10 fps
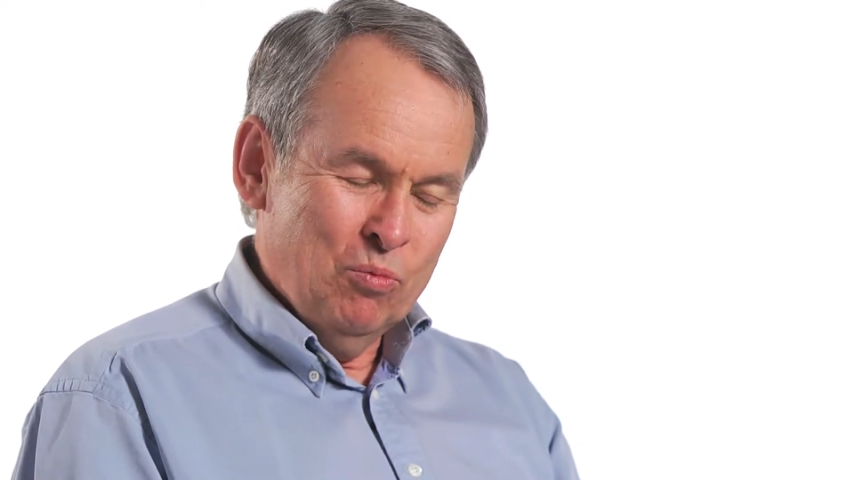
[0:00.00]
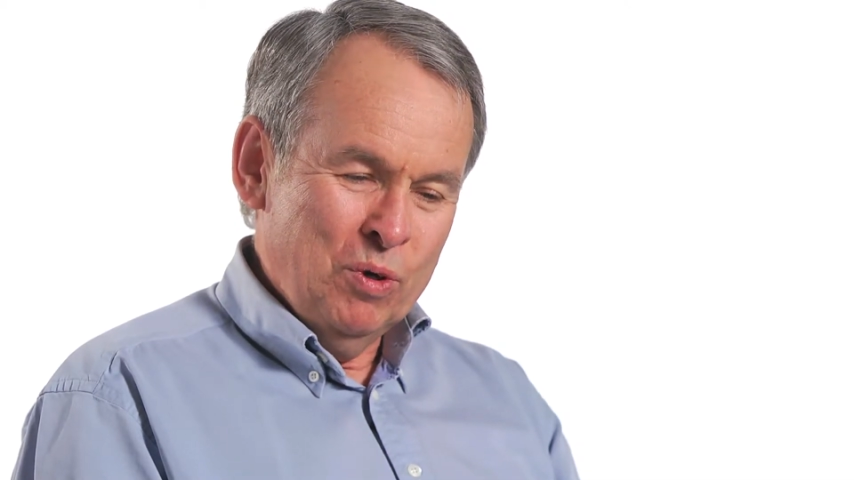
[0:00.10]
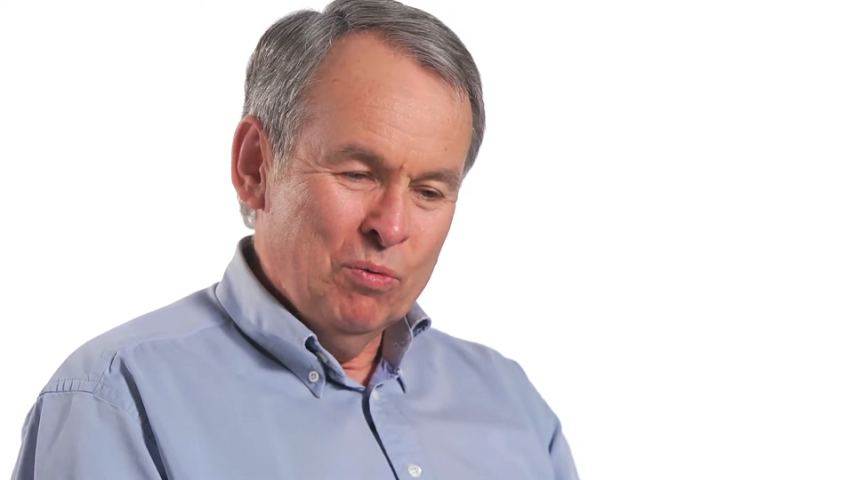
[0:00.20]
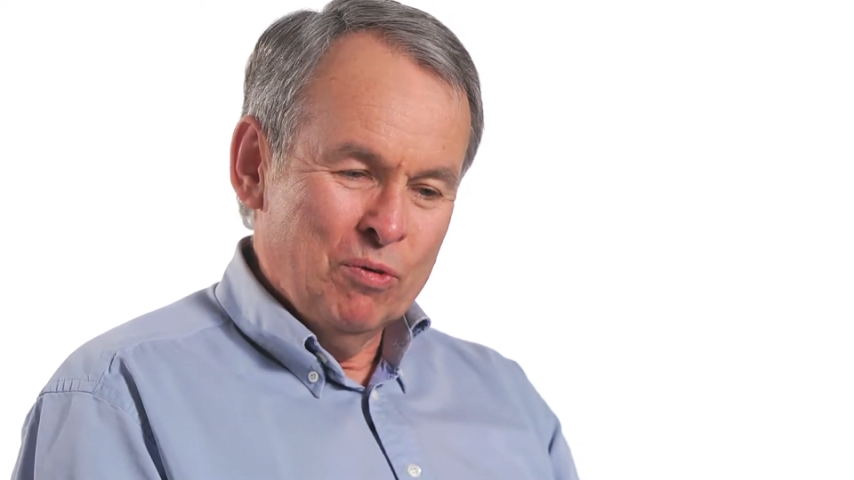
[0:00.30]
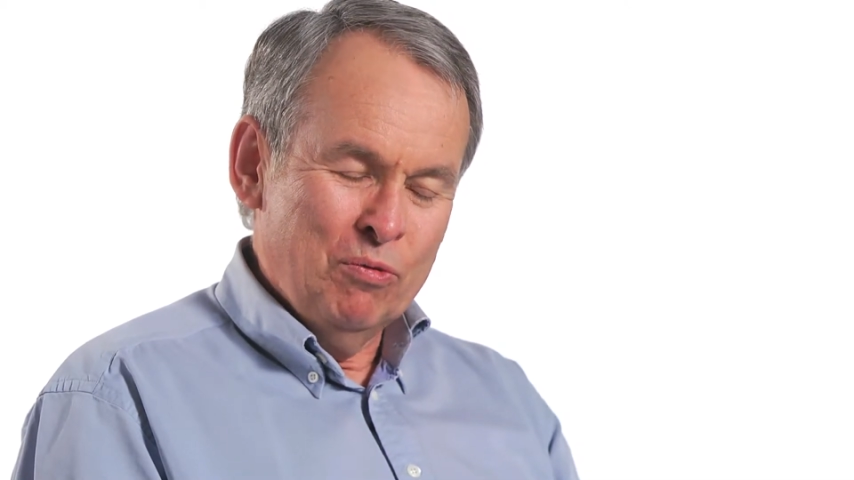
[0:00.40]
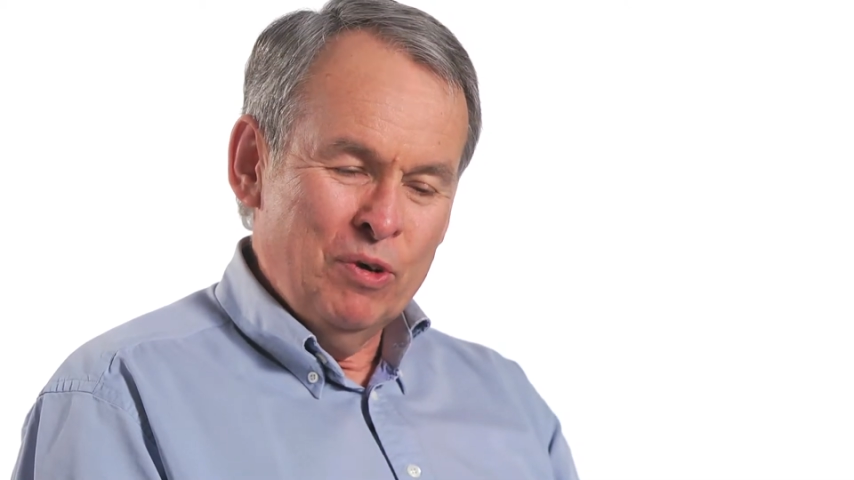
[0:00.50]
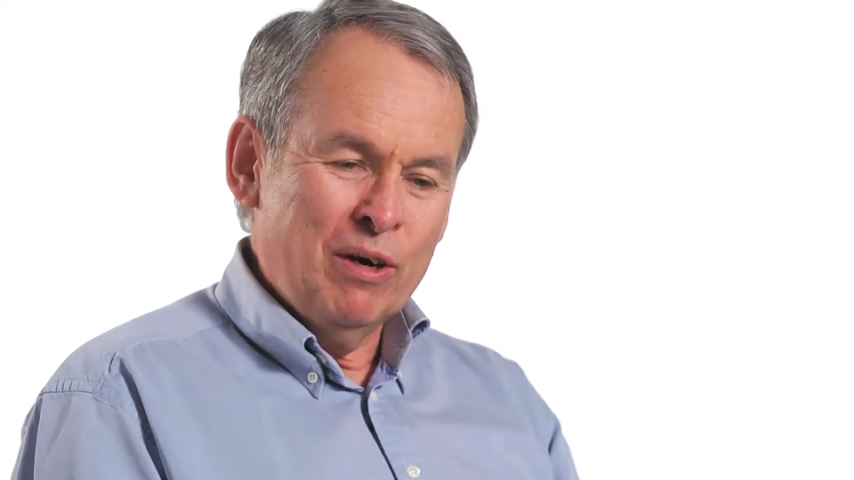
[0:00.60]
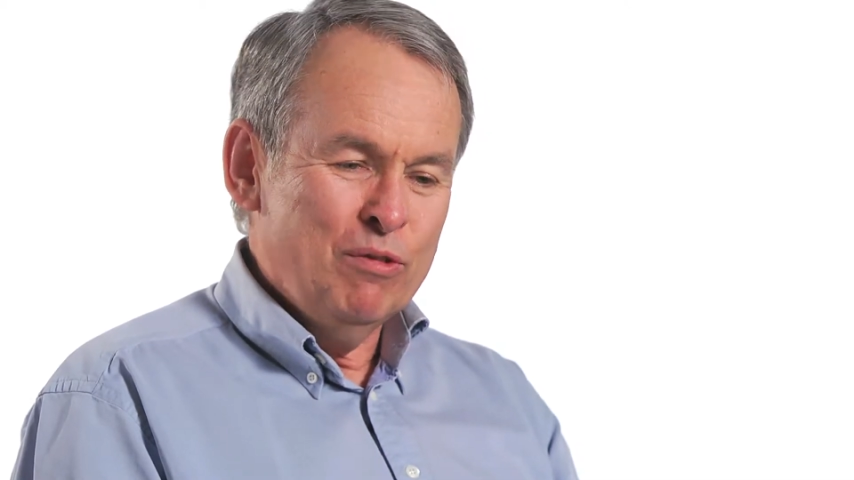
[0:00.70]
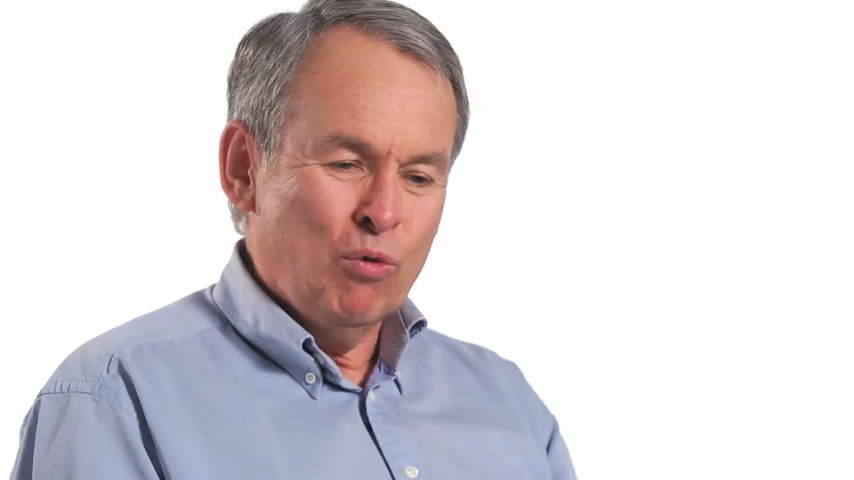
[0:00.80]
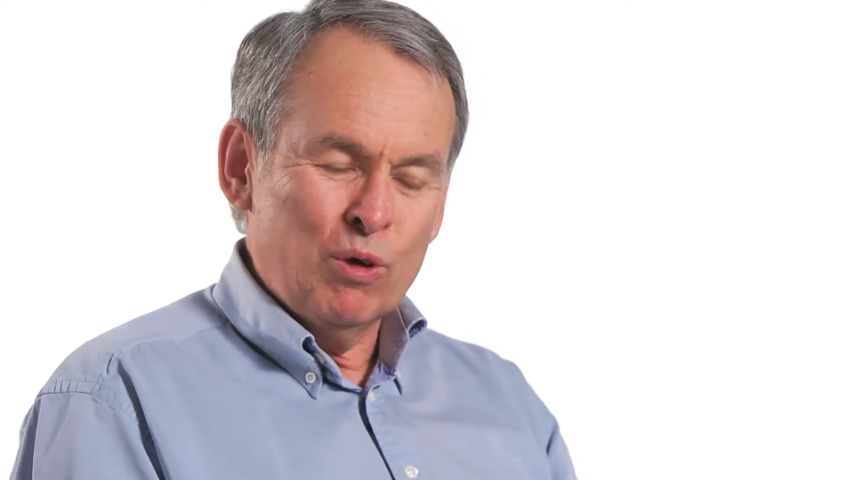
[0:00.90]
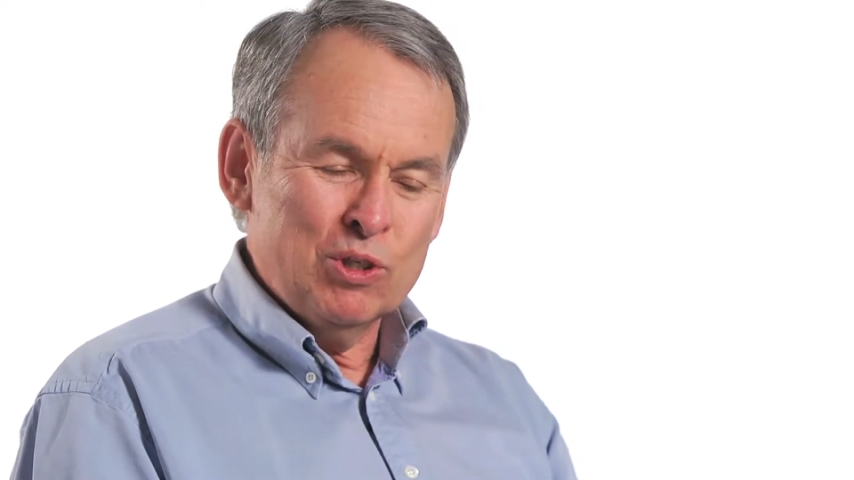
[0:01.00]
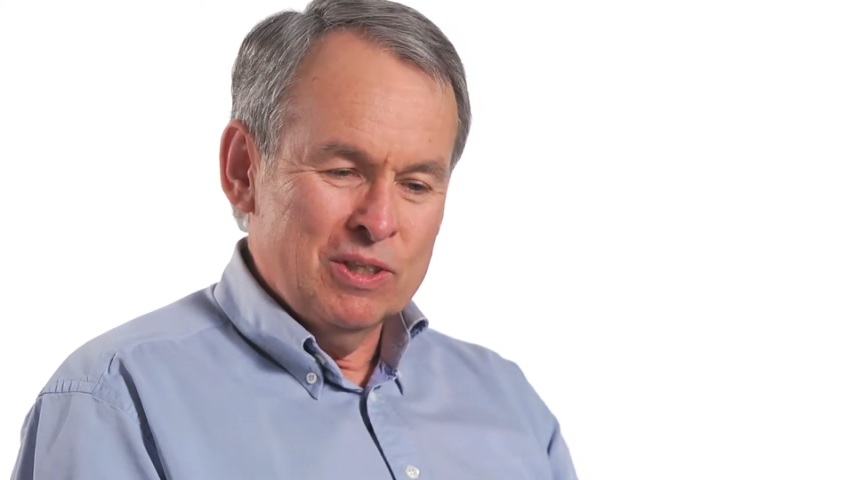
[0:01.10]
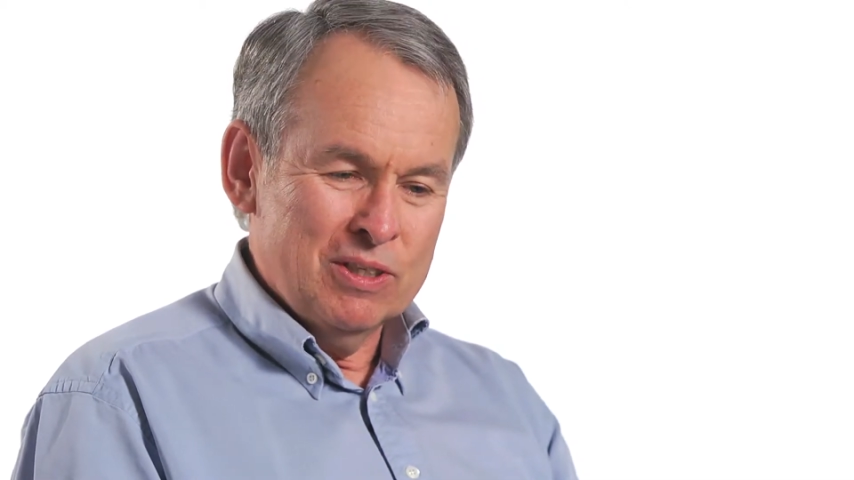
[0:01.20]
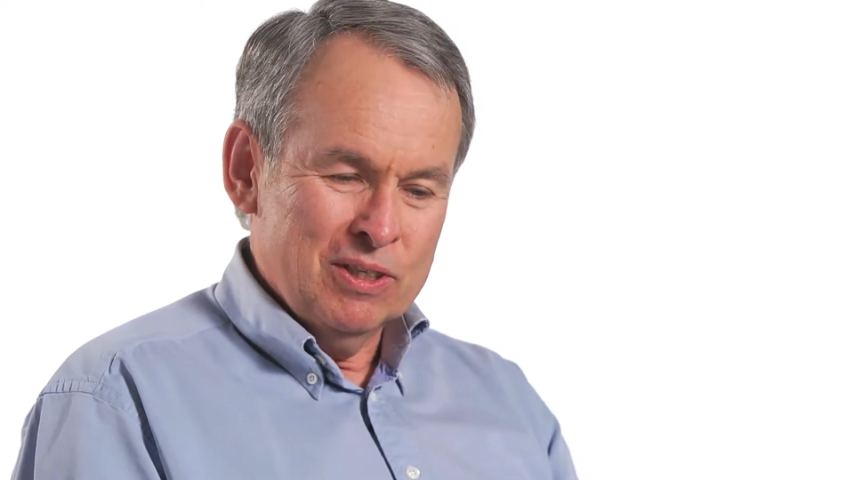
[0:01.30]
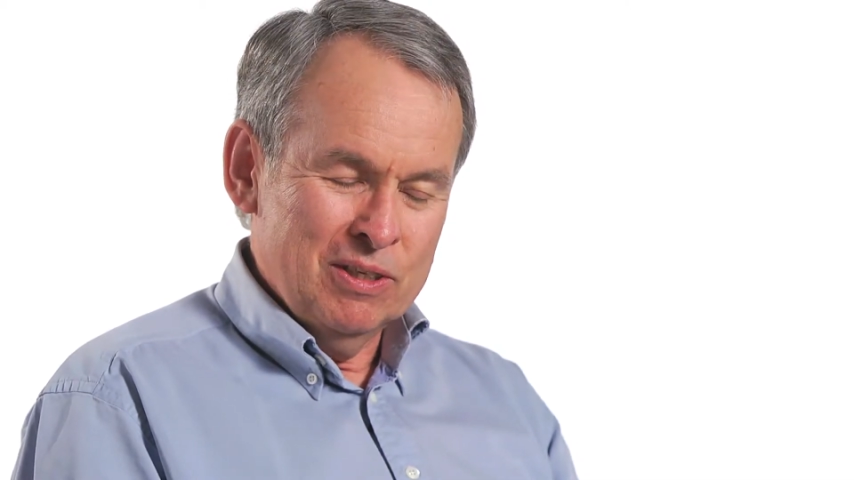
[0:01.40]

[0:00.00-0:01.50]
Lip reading: we were very fortunate to